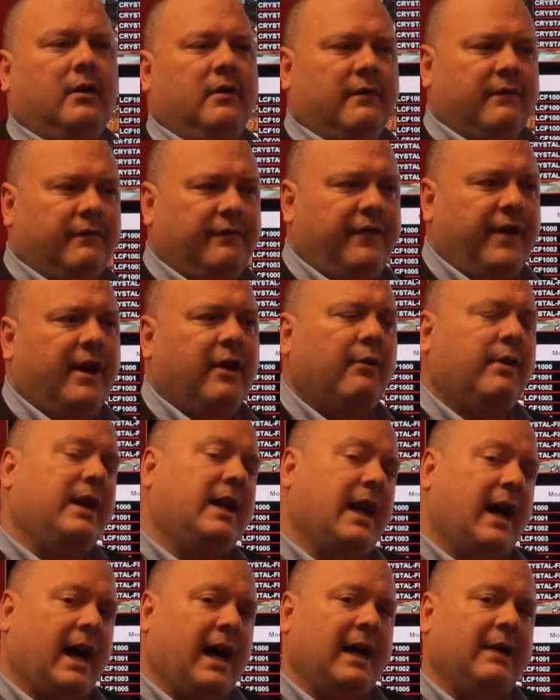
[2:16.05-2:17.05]
very
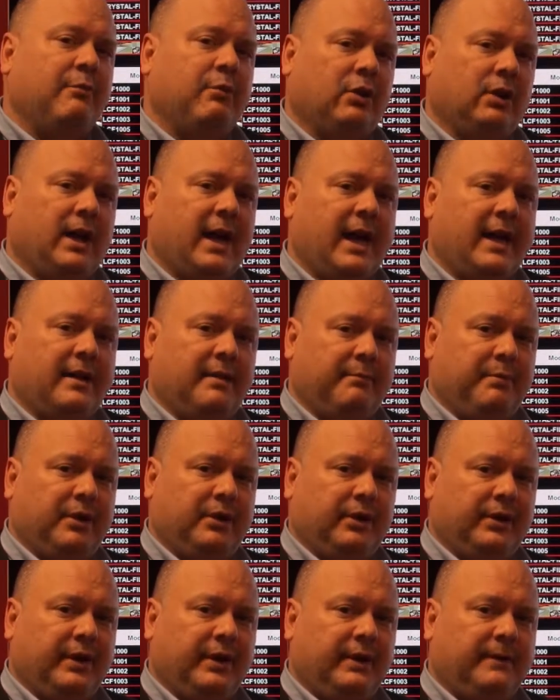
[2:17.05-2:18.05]
high
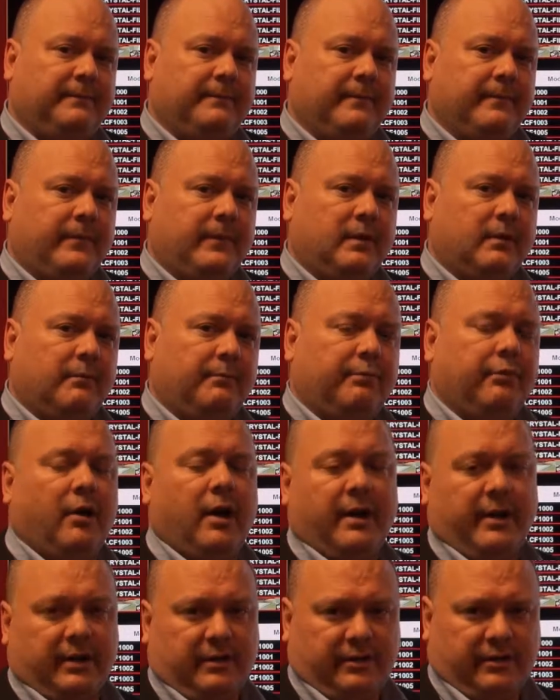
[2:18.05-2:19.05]
reliability
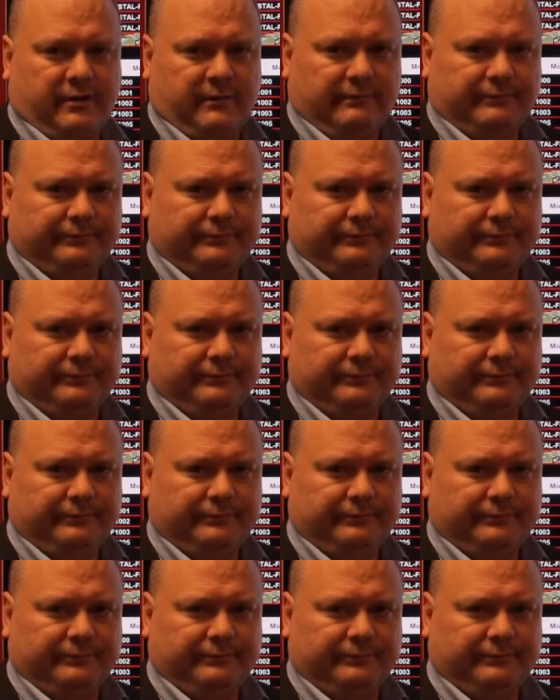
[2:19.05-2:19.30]
products.